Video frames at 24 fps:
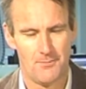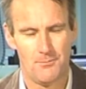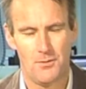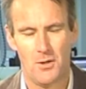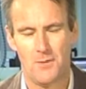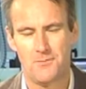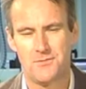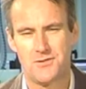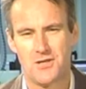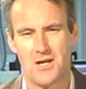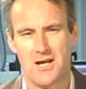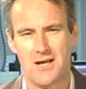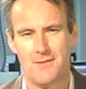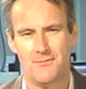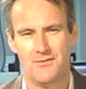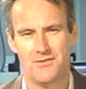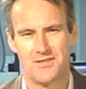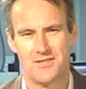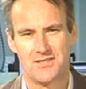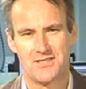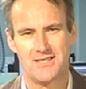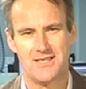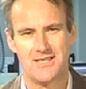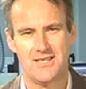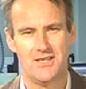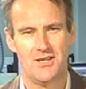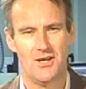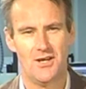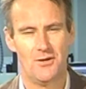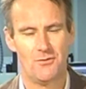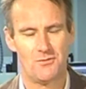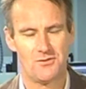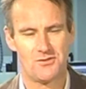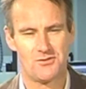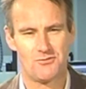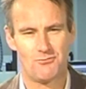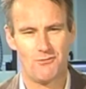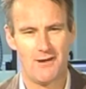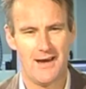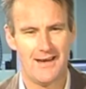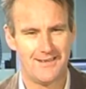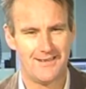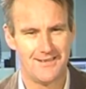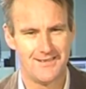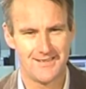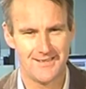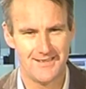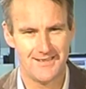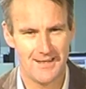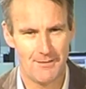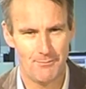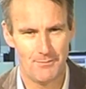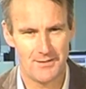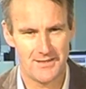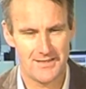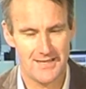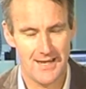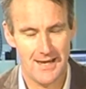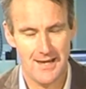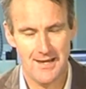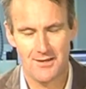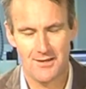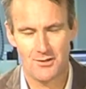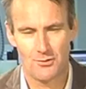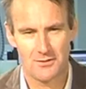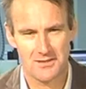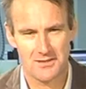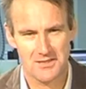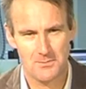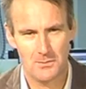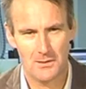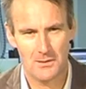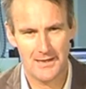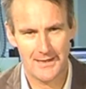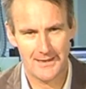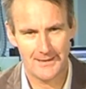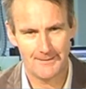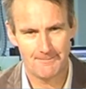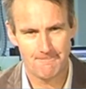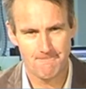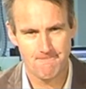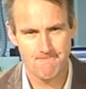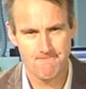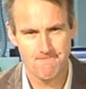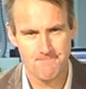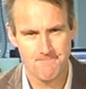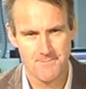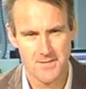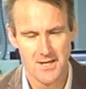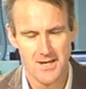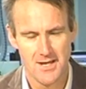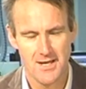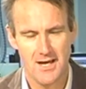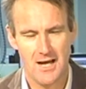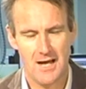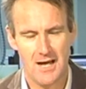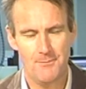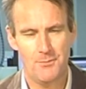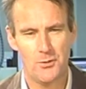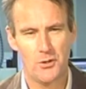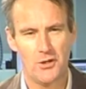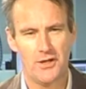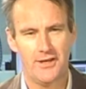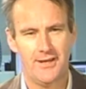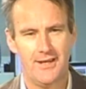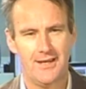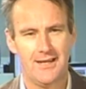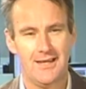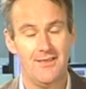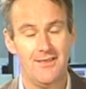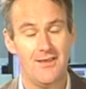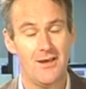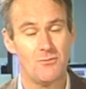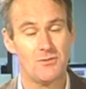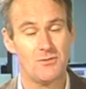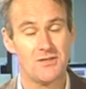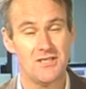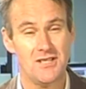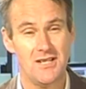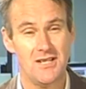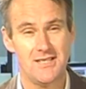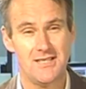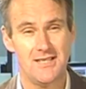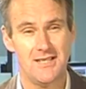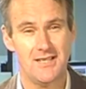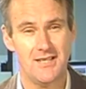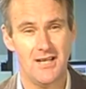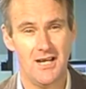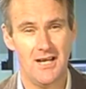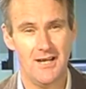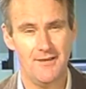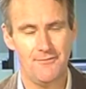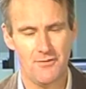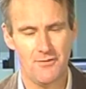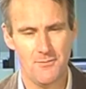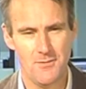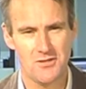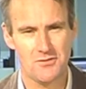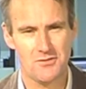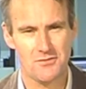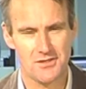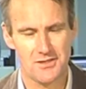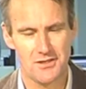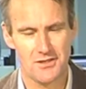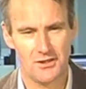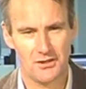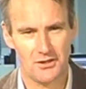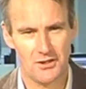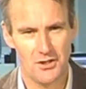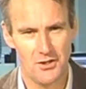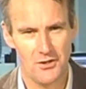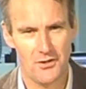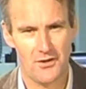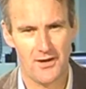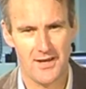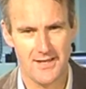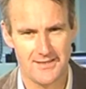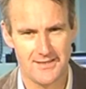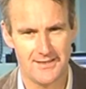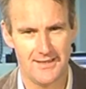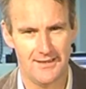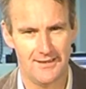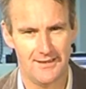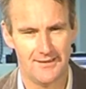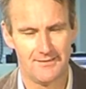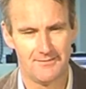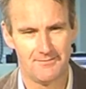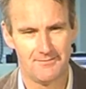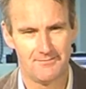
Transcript: Bob Diamond, the CEO, was dragged into number 10 to explain. I'm Bernard Hickey. That was 90 at 9 from interest.co.nz.